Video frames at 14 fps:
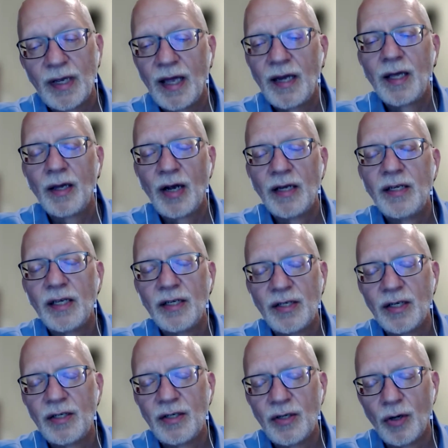I need
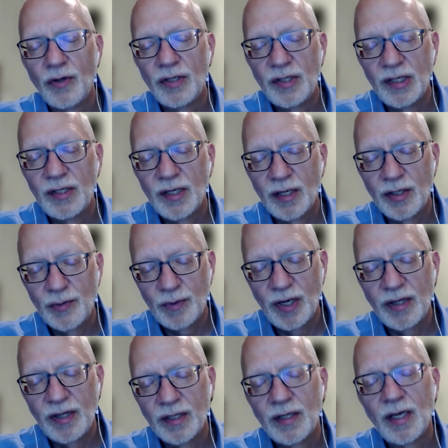to know the details, but
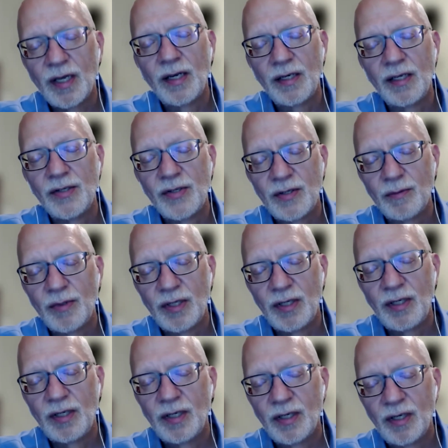I think that needs to
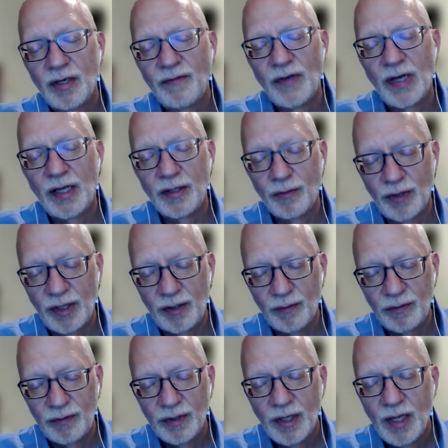be
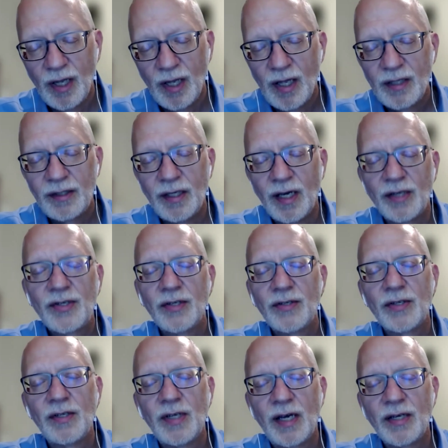evaluated. Yes,
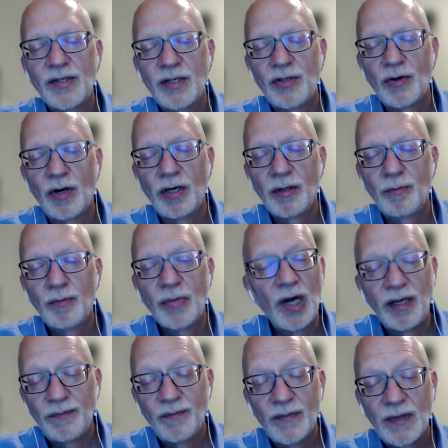it's a nasty drug,
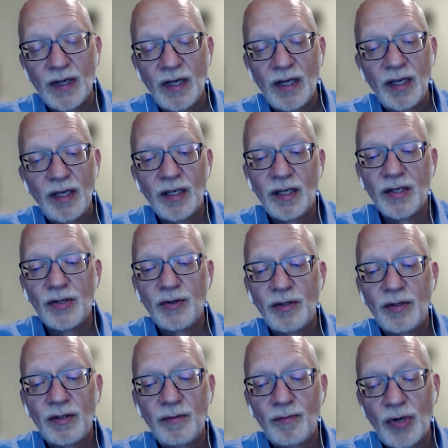but
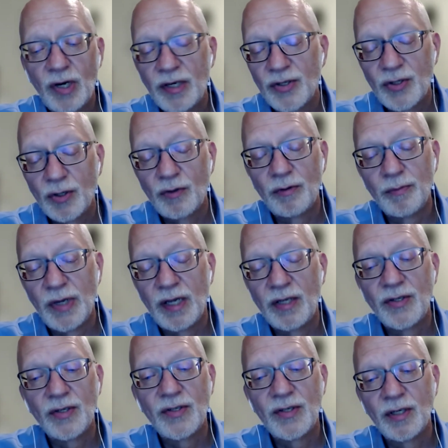prednisone
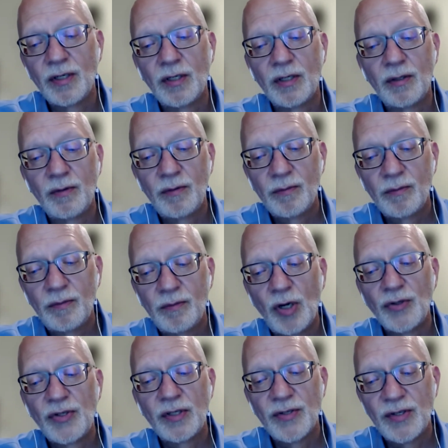remains the single
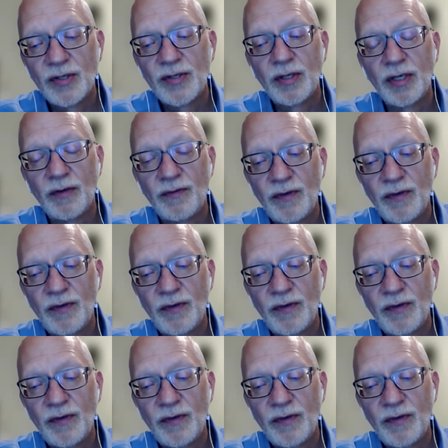most consistently